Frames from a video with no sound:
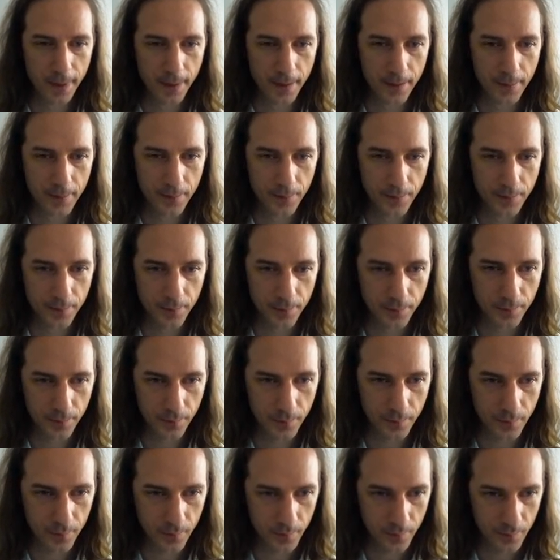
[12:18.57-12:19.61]

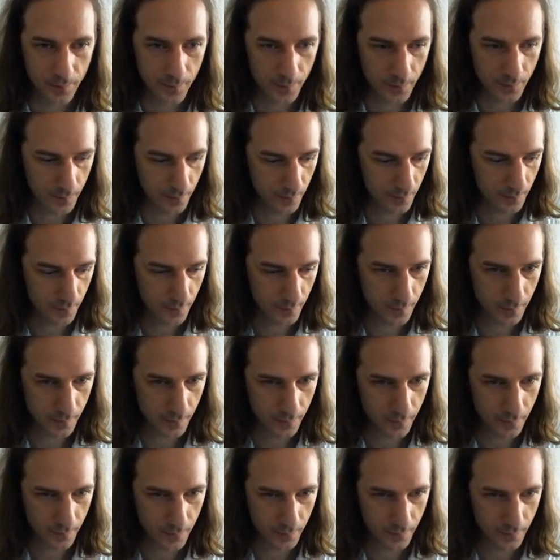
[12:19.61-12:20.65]

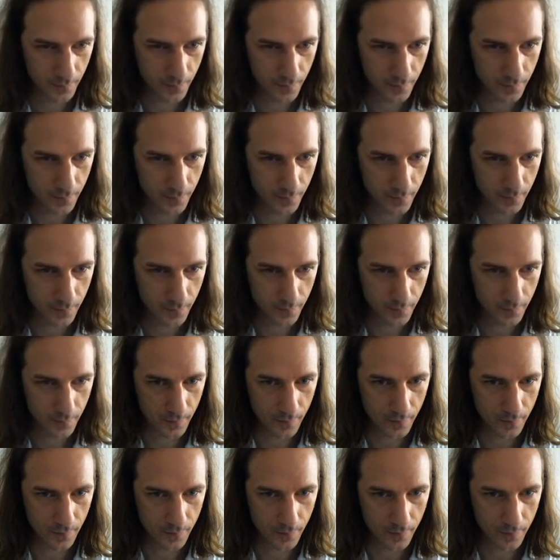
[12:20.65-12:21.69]

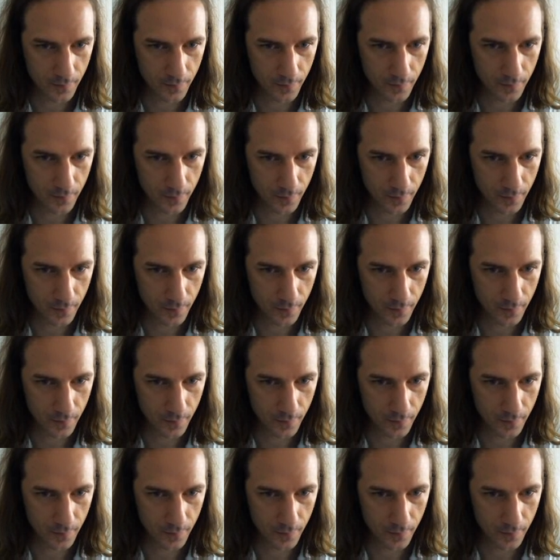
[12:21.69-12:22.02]
No one is speaking in this clip.